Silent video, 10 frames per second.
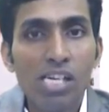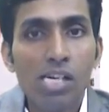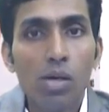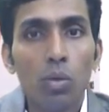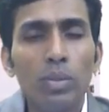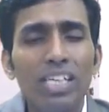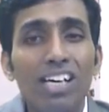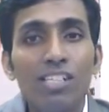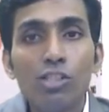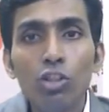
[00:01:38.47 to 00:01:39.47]
We
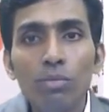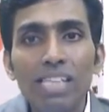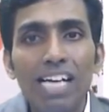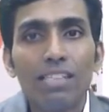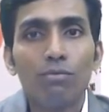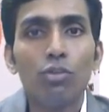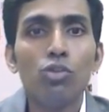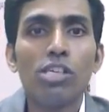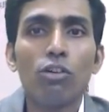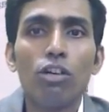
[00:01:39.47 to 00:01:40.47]
assume that
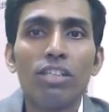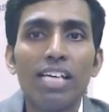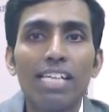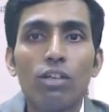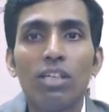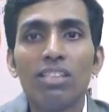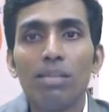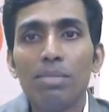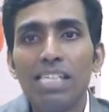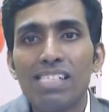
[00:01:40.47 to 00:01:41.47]
future contract on the
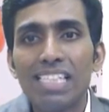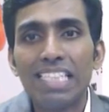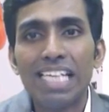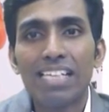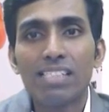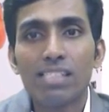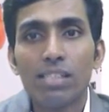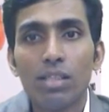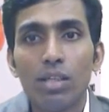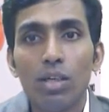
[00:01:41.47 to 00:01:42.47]
BSE index
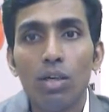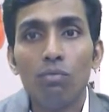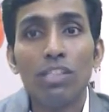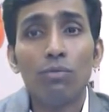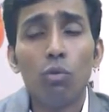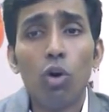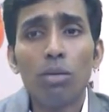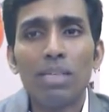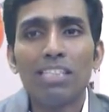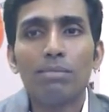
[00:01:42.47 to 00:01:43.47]
with
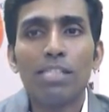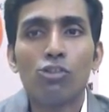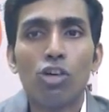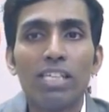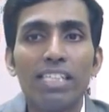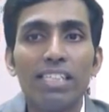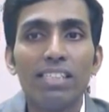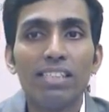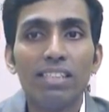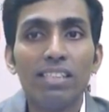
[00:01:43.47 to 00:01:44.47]
4-month maturity
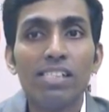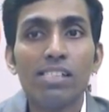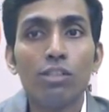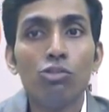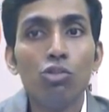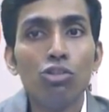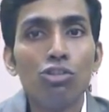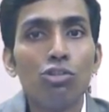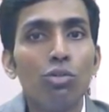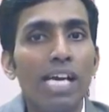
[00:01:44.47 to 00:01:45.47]
is used
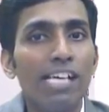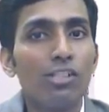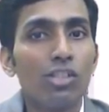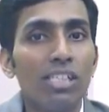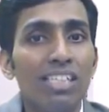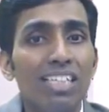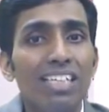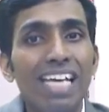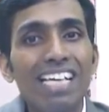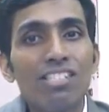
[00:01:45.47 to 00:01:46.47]
to hedge
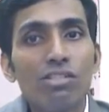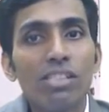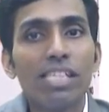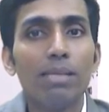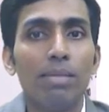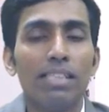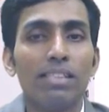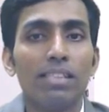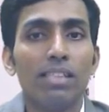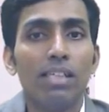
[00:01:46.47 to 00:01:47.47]
next 3 months.
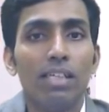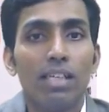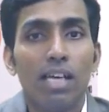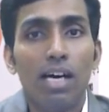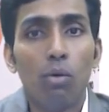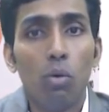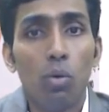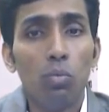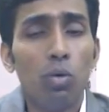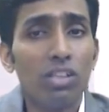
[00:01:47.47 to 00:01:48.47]
Now
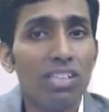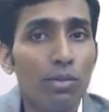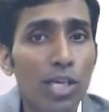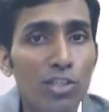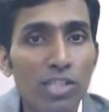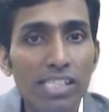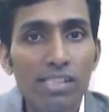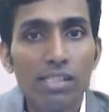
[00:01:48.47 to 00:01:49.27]
what the question is